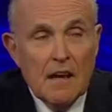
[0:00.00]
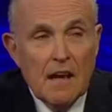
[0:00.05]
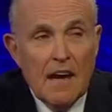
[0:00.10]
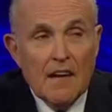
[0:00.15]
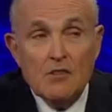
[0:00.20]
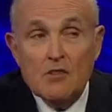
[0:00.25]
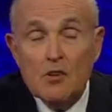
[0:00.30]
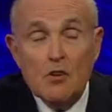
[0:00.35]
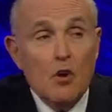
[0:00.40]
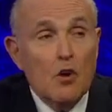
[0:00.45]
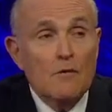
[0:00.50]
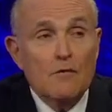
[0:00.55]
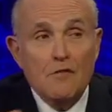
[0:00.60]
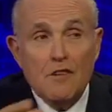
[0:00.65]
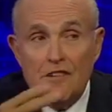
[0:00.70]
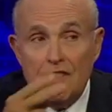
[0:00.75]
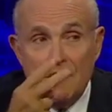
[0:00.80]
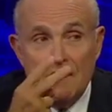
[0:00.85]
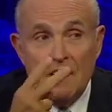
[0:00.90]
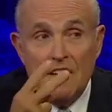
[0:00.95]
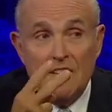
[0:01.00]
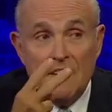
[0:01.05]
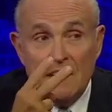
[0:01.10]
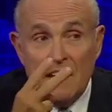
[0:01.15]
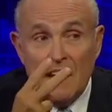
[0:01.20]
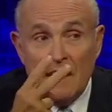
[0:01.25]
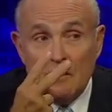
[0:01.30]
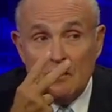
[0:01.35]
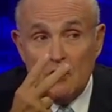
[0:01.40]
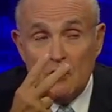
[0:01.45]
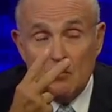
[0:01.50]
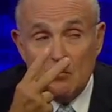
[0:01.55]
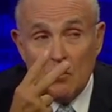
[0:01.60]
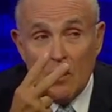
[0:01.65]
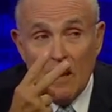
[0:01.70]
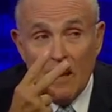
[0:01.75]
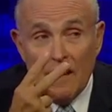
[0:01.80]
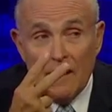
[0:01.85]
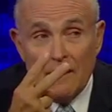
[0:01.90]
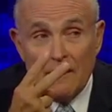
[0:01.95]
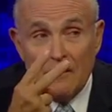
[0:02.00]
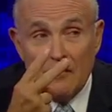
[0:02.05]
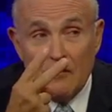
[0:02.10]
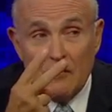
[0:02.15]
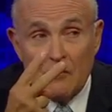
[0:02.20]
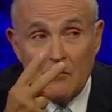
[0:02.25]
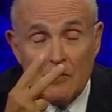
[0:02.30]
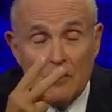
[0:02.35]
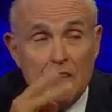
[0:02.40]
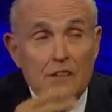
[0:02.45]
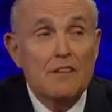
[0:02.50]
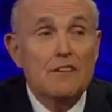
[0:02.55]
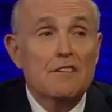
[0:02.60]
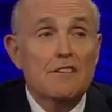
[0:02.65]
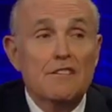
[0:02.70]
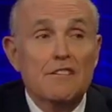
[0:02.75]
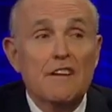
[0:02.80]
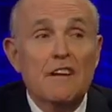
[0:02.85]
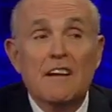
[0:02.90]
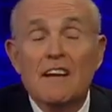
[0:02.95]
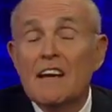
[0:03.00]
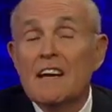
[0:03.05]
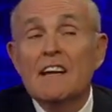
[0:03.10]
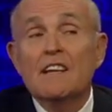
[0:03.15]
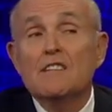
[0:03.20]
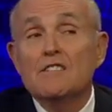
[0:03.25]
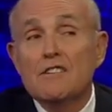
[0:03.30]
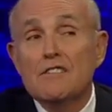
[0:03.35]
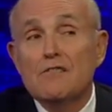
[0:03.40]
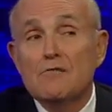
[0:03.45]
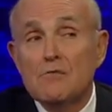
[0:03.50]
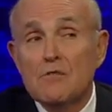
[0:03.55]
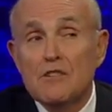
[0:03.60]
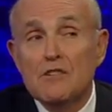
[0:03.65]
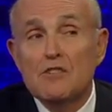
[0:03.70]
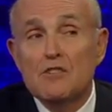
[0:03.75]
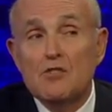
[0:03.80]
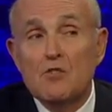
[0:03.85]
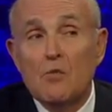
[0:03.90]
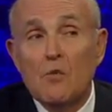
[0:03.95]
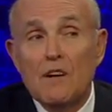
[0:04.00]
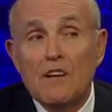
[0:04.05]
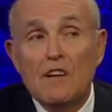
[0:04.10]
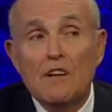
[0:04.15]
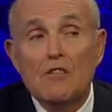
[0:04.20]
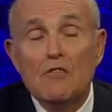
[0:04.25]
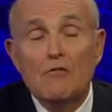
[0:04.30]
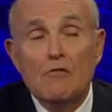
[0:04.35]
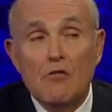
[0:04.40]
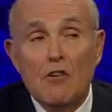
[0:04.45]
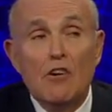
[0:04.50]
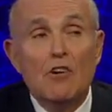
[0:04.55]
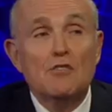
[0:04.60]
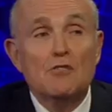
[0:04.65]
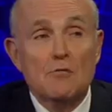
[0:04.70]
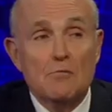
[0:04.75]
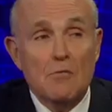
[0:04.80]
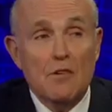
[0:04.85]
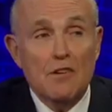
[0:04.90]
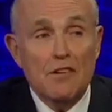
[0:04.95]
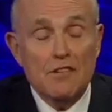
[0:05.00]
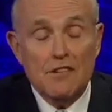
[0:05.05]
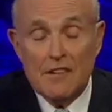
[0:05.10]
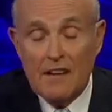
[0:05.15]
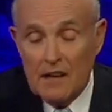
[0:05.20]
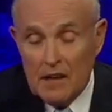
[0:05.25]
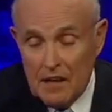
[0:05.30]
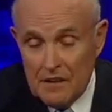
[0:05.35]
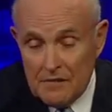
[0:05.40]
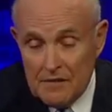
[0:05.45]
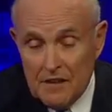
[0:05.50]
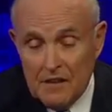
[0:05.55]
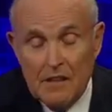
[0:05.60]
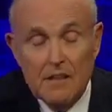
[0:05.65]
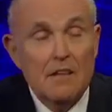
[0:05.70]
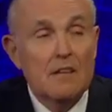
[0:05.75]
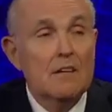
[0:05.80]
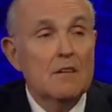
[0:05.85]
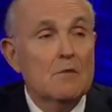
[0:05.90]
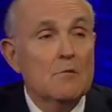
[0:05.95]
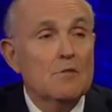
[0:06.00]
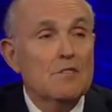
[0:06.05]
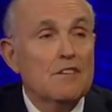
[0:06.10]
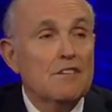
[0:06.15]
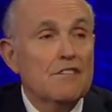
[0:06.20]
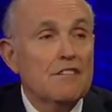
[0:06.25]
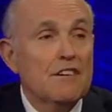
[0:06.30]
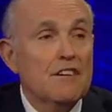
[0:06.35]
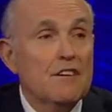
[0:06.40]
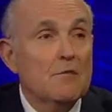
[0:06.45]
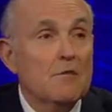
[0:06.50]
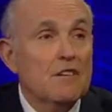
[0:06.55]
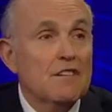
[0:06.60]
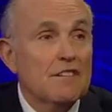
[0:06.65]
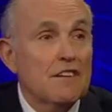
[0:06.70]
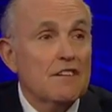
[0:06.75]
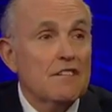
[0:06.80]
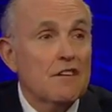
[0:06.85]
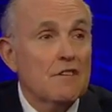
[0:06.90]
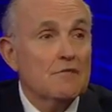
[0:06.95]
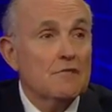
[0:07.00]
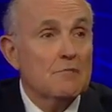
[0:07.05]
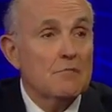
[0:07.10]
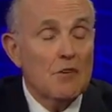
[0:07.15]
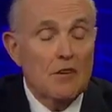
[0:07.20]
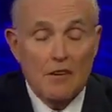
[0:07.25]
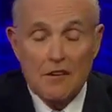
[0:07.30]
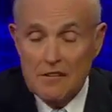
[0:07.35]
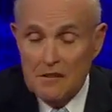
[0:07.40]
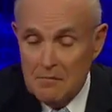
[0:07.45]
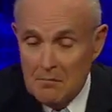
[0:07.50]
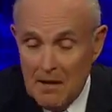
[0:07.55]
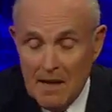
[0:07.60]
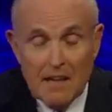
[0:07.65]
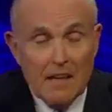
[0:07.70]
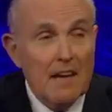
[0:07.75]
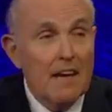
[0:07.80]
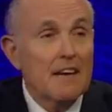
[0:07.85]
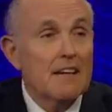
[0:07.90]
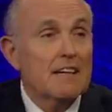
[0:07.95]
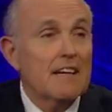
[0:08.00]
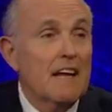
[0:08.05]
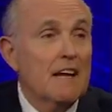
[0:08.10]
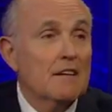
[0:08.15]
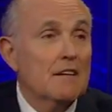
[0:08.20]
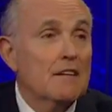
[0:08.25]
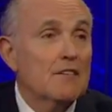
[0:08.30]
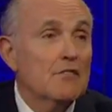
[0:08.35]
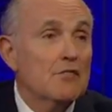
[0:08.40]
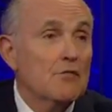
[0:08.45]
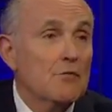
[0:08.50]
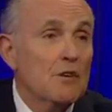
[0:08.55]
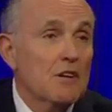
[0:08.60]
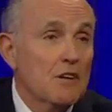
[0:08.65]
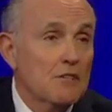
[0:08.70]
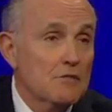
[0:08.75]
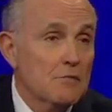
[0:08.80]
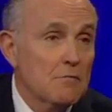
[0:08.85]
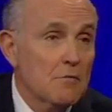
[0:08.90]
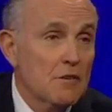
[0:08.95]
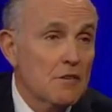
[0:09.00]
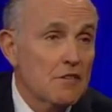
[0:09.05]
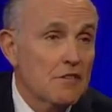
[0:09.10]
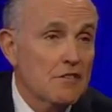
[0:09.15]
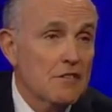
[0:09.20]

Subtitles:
I took over a city that had 2 riots in 3 years, and it just reached 2,400 murders, and I left it with a city with 600 murders, and Mike got it down to 300 murders.